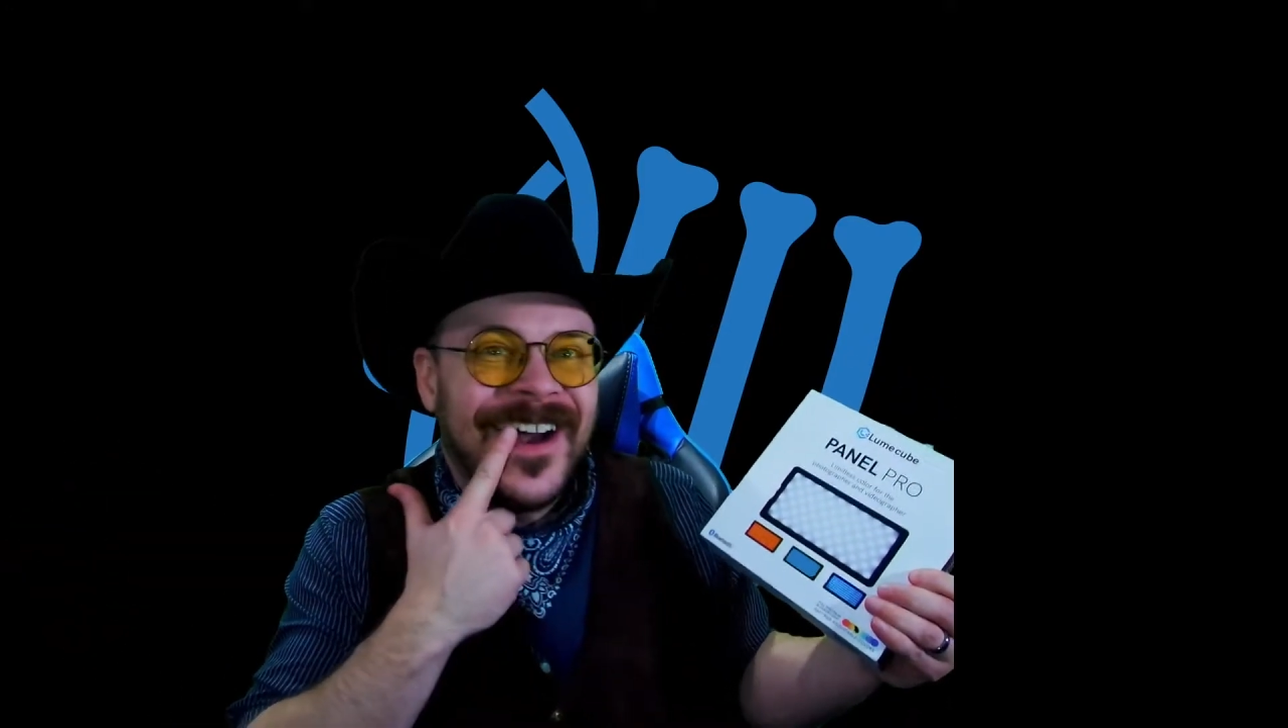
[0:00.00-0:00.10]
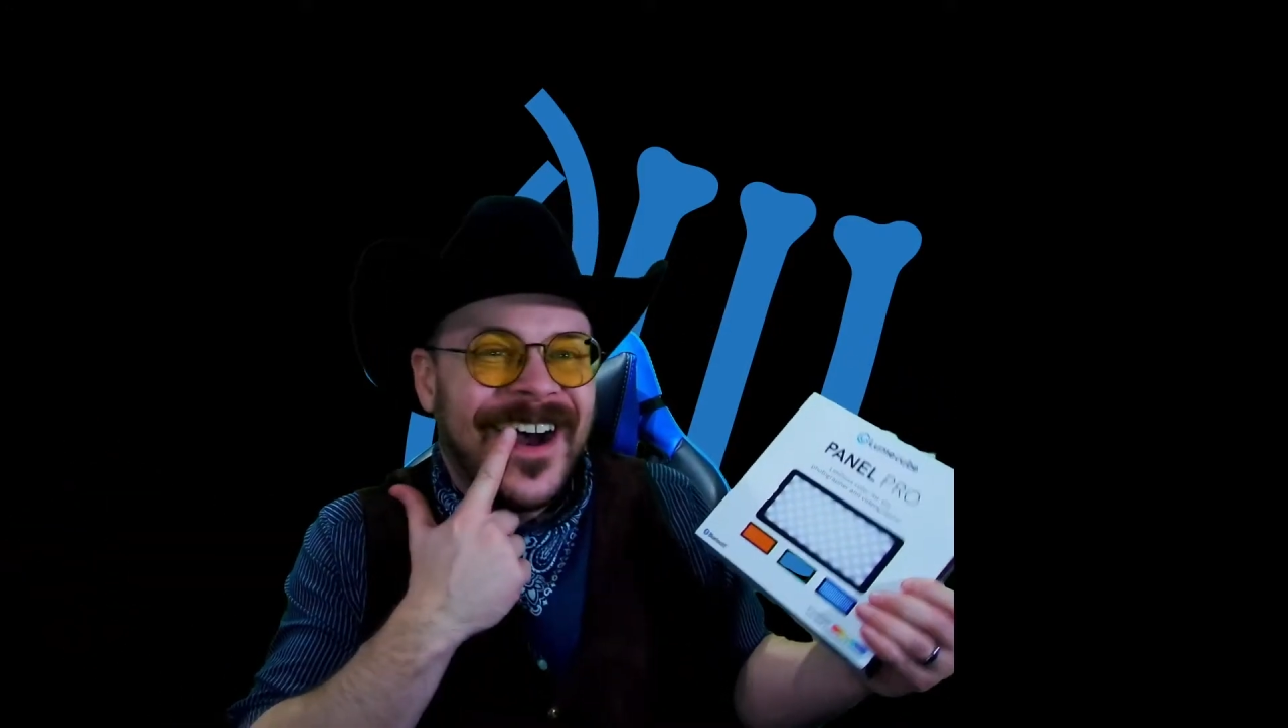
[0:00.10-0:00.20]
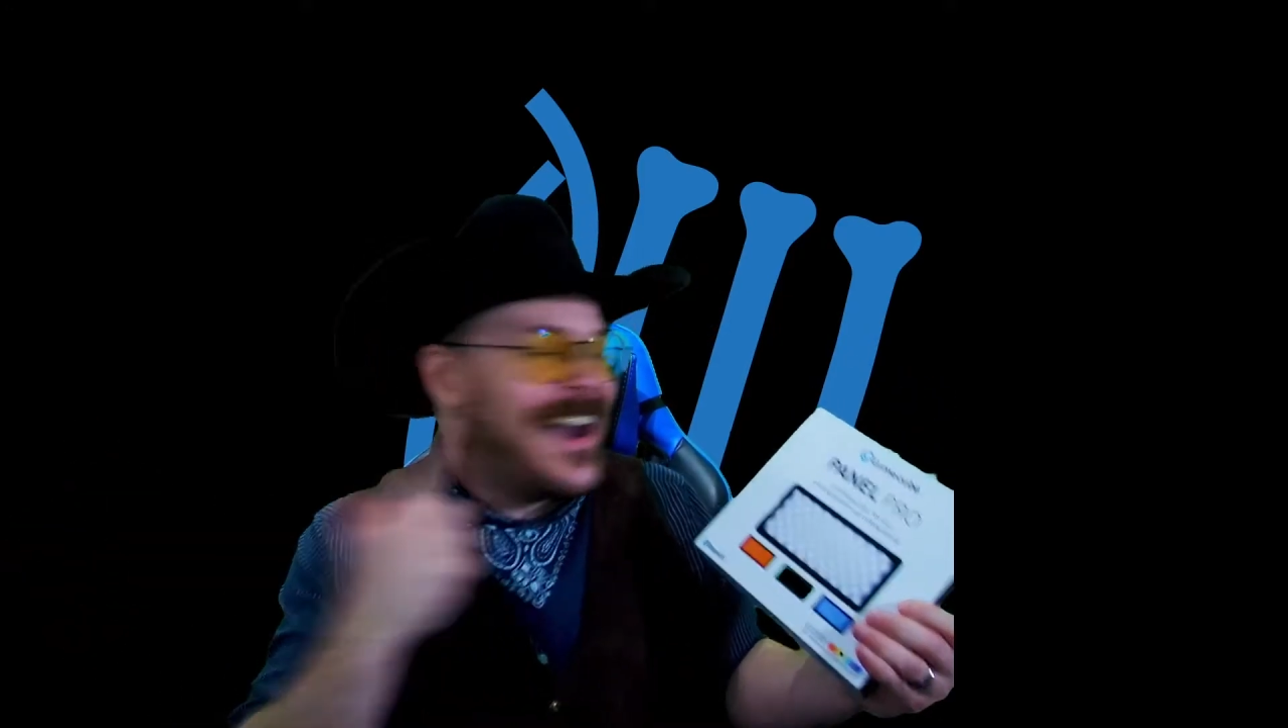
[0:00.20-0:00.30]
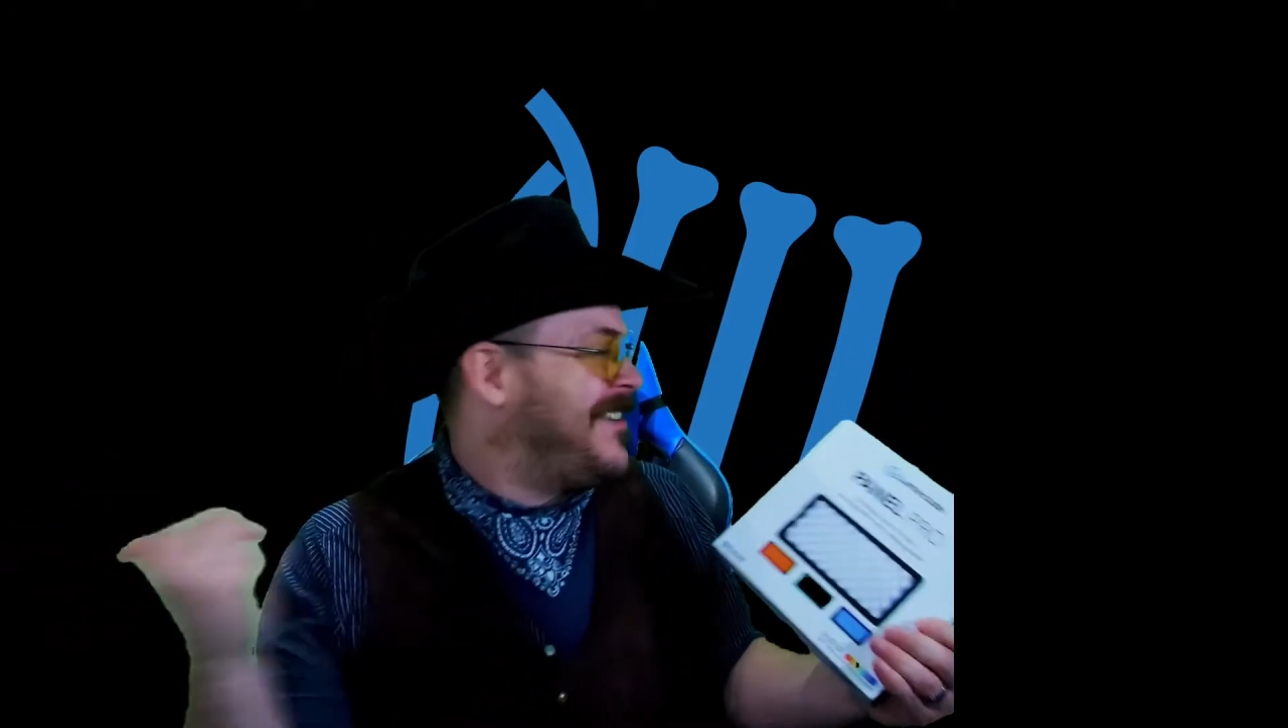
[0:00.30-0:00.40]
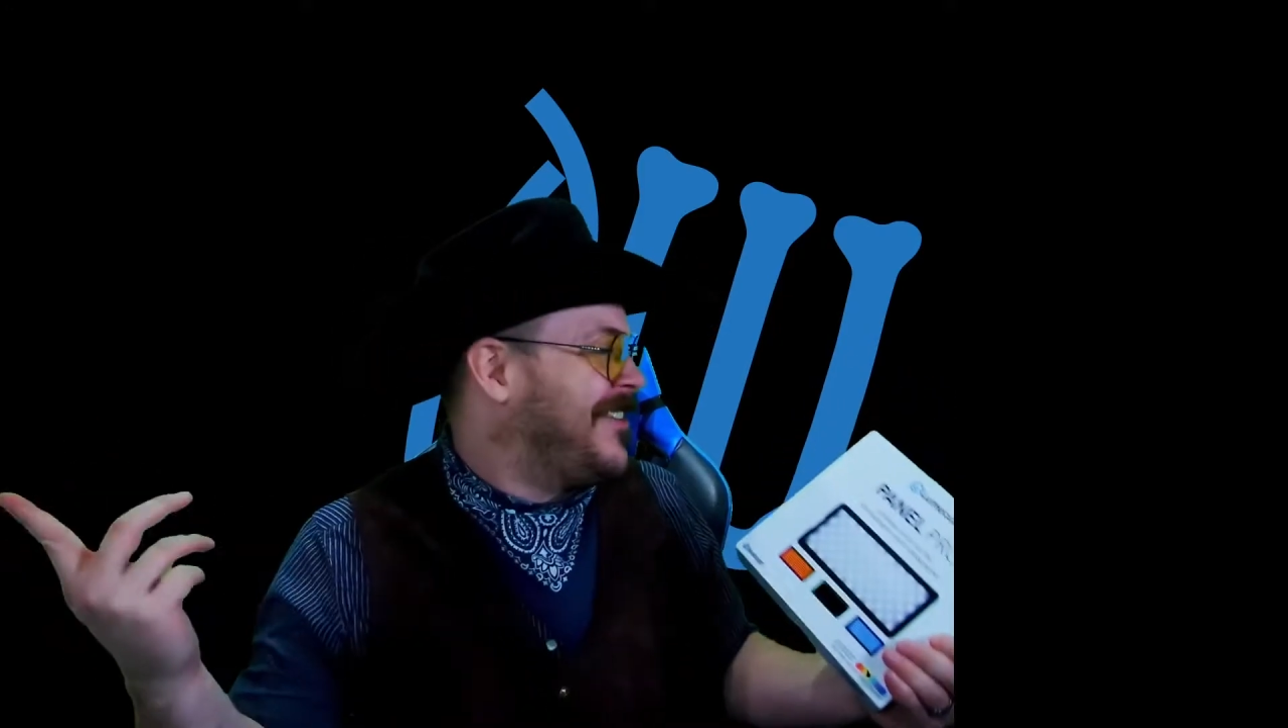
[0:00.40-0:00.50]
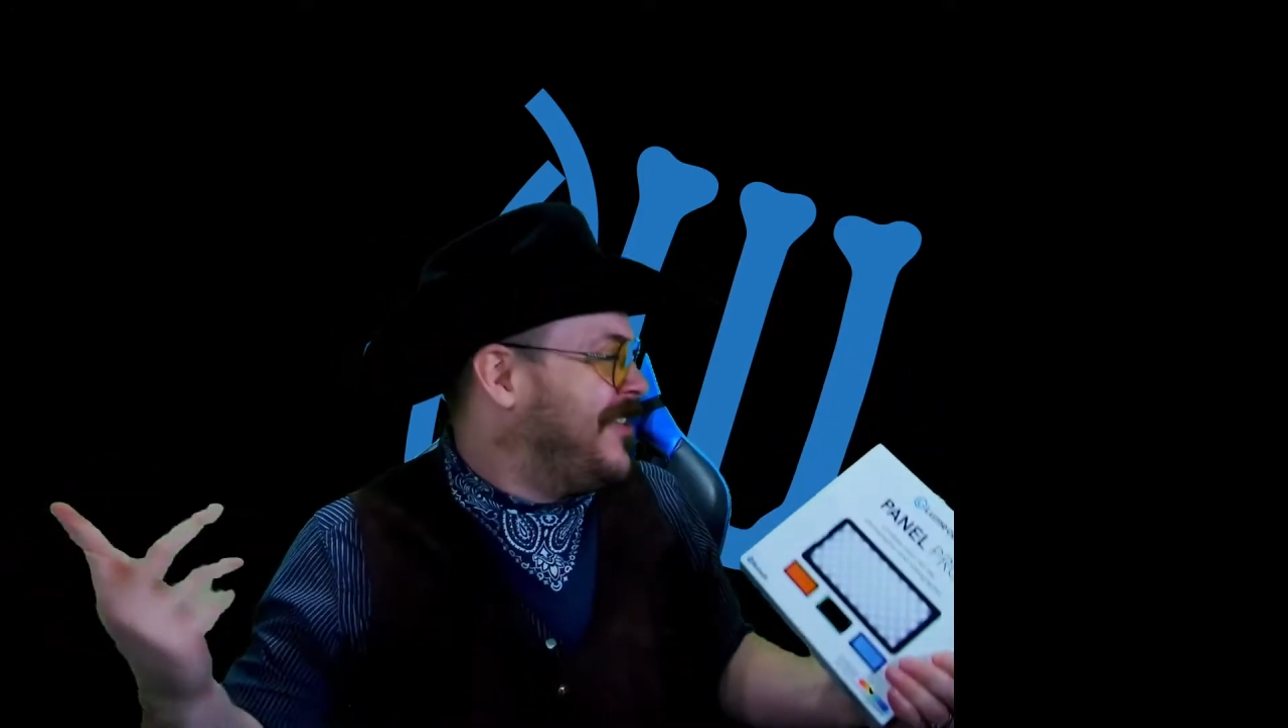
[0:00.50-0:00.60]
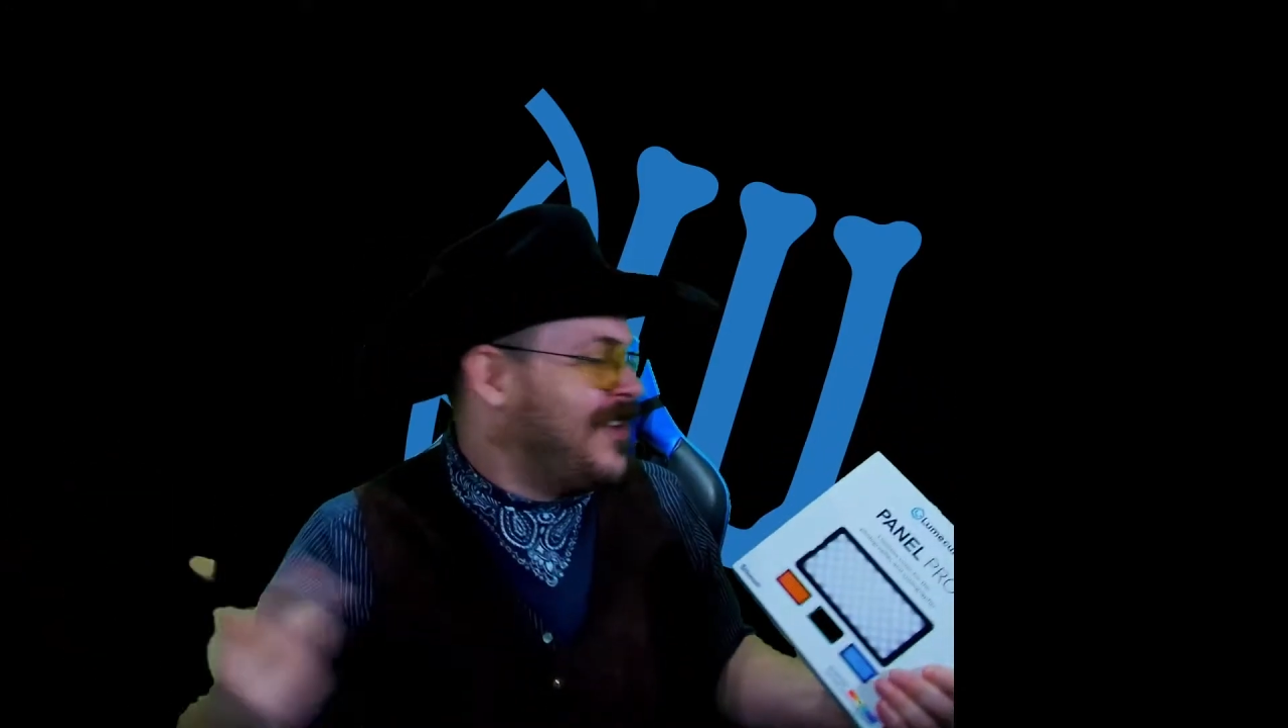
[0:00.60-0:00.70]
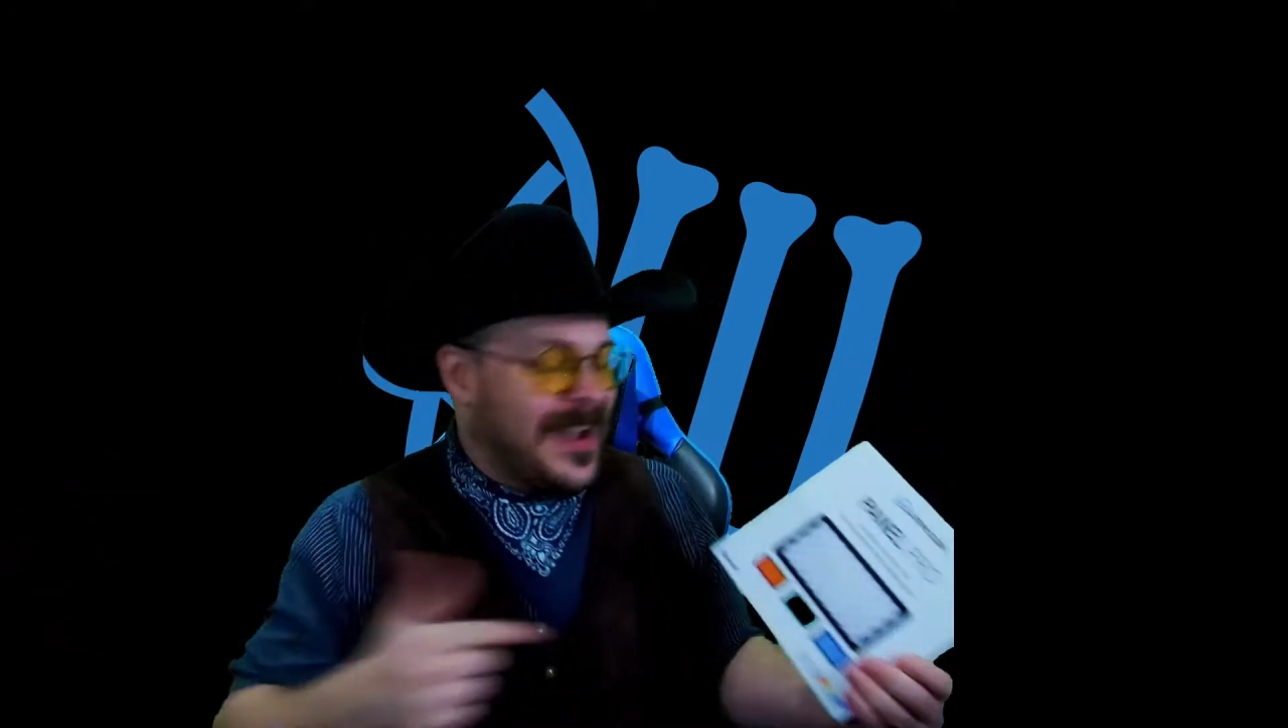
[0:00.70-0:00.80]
I don't know.